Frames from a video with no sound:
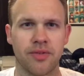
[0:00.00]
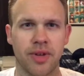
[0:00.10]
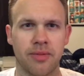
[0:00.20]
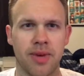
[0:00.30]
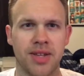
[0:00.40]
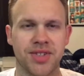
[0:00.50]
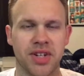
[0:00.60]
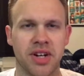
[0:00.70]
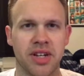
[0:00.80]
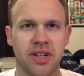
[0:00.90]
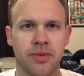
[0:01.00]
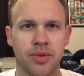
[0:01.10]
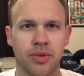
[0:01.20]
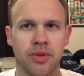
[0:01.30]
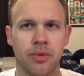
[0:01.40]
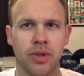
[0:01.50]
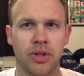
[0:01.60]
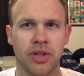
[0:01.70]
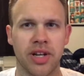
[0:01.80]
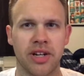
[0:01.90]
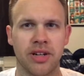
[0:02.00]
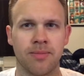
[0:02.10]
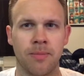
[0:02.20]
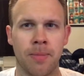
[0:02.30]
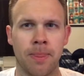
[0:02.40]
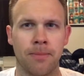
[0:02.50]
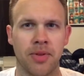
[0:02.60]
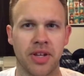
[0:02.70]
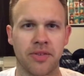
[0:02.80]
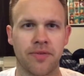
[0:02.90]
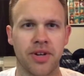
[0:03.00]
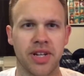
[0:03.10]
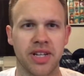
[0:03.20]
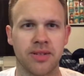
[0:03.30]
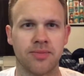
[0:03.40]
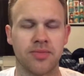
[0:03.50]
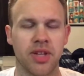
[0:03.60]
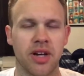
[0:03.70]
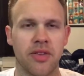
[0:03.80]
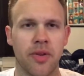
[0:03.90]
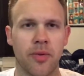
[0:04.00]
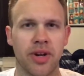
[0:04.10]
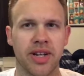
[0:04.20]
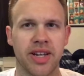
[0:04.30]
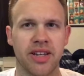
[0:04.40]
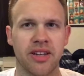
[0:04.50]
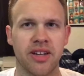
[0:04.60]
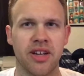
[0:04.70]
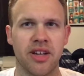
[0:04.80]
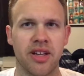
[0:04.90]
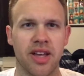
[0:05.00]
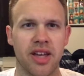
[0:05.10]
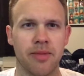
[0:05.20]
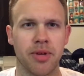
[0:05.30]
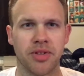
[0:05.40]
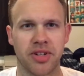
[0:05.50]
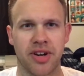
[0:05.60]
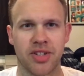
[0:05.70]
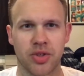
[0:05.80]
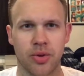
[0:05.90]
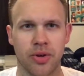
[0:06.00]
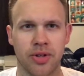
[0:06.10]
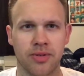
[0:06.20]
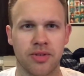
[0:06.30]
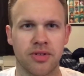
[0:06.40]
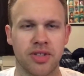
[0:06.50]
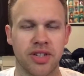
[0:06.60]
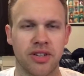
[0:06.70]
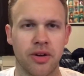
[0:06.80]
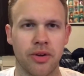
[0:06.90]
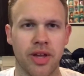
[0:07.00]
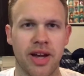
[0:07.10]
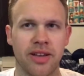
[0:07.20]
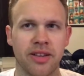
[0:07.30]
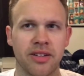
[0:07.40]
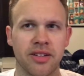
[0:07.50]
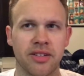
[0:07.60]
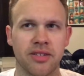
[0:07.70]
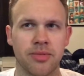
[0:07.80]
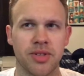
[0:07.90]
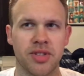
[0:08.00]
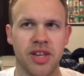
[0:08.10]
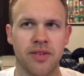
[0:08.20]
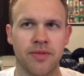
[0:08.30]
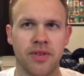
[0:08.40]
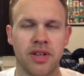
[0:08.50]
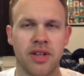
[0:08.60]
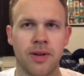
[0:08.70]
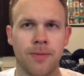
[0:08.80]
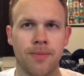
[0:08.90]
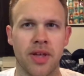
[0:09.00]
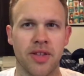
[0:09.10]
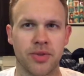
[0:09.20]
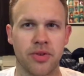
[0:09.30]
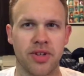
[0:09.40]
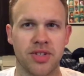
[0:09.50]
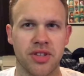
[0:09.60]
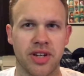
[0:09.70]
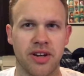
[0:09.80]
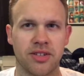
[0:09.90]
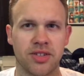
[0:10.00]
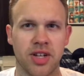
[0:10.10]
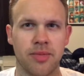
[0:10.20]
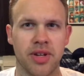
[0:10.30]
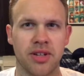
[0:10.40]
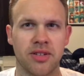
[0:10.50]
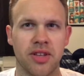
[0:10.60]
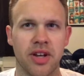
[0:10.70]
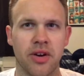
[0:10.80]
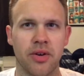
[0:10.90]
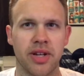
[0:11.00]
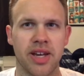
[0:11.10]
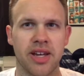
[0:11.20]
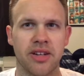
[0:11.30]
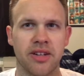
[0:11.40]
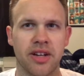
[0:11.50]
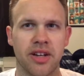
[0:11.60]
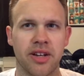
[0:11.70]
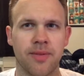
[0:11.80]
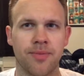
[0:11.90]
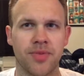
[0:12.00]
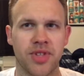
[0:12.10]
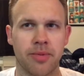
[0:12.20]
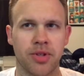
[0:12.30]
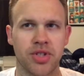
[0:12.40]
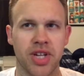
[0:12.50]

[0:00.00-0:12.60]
of monster hunting, which we'll learn later. But they get the funding, then they want to get a military escort to go to the island to be safe. And that's where the rest of the characters come in. They go to get Samuel